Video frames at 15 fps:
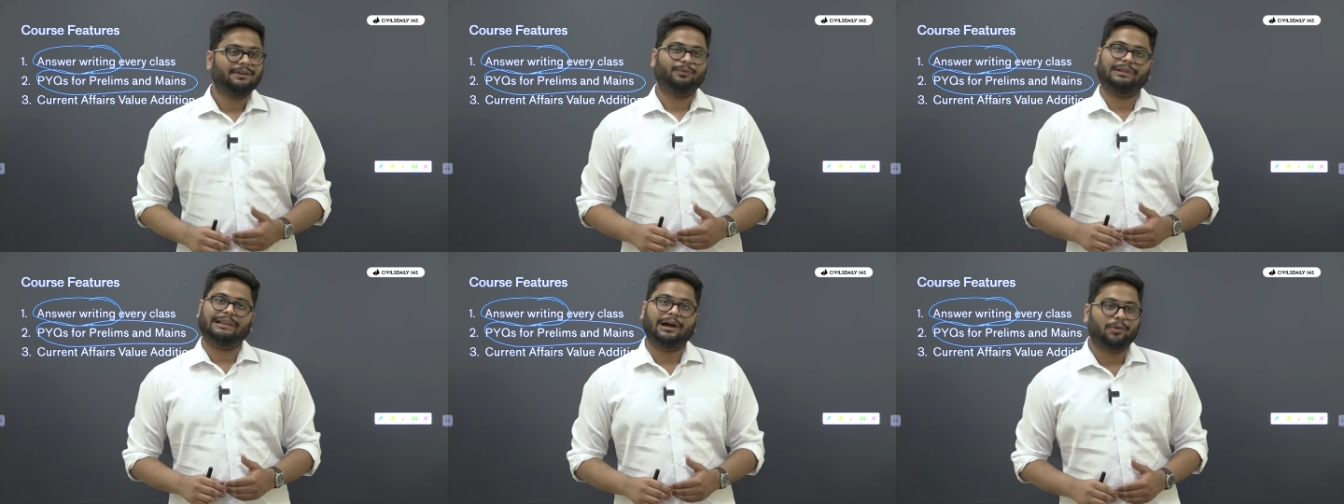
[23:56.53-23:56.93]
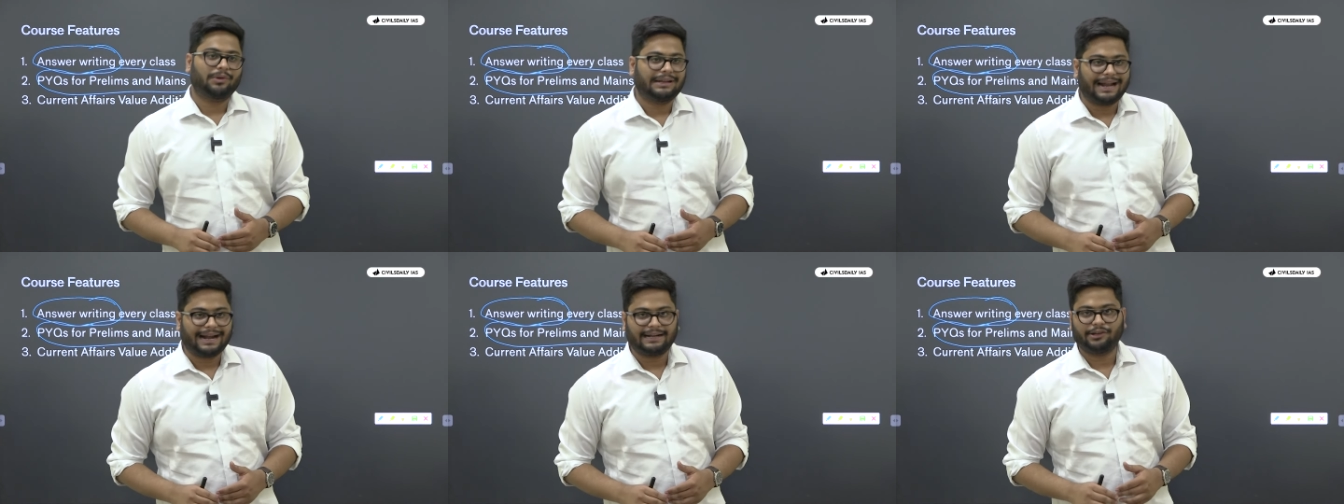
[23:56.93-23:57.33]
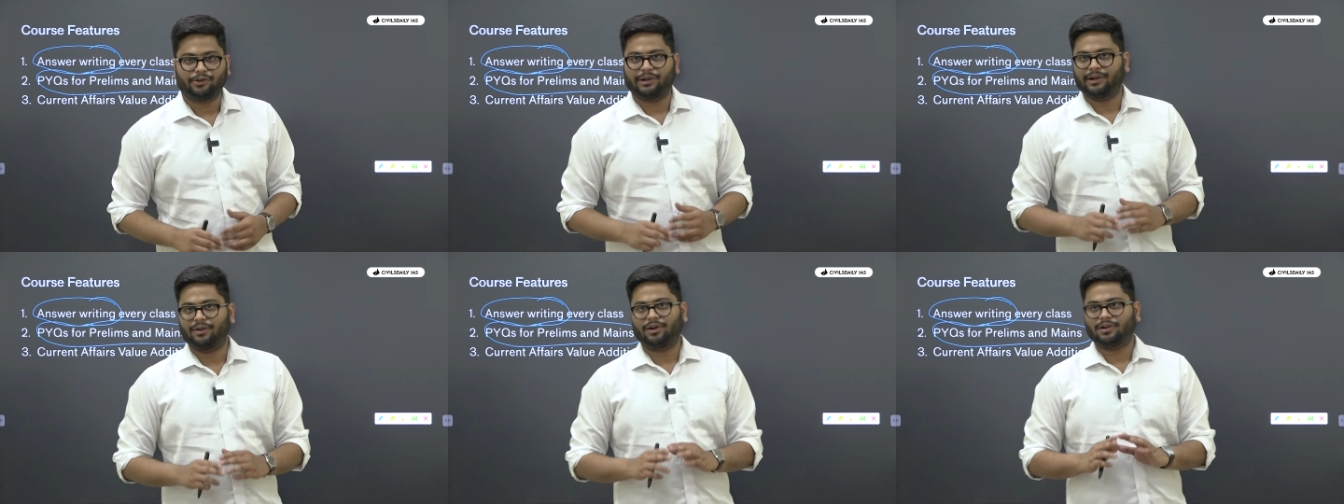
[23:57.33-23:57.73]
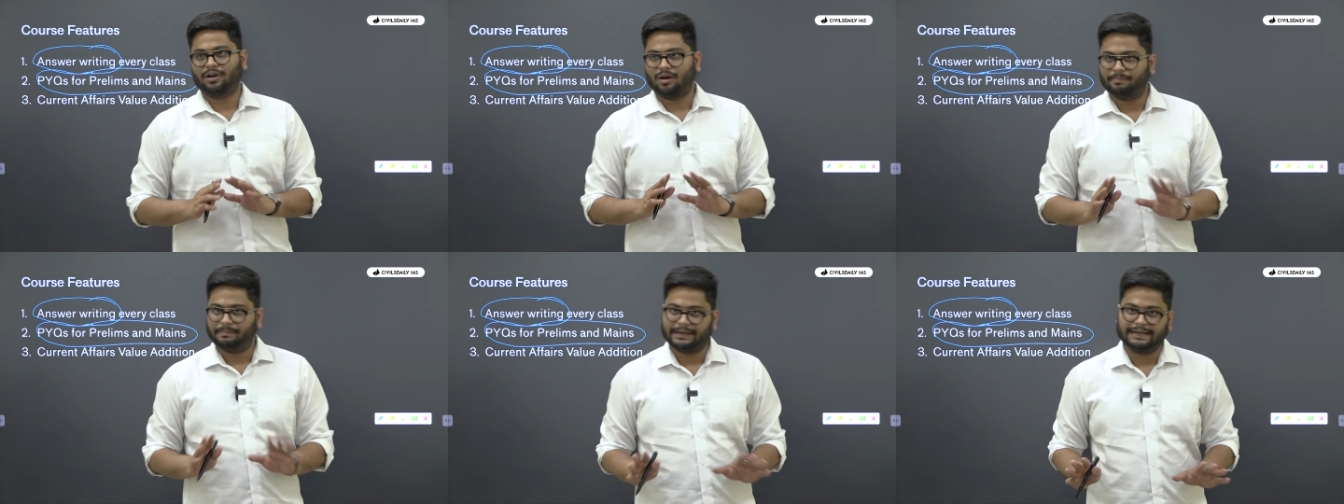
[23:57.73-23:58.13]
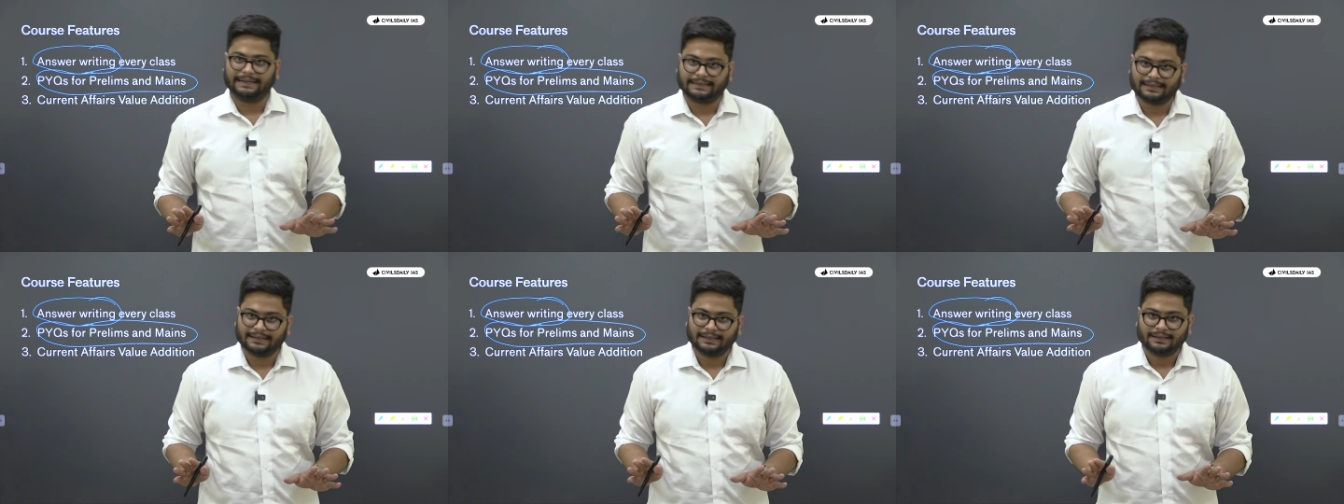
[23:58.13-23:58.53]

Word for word: Without that, you cannot operate.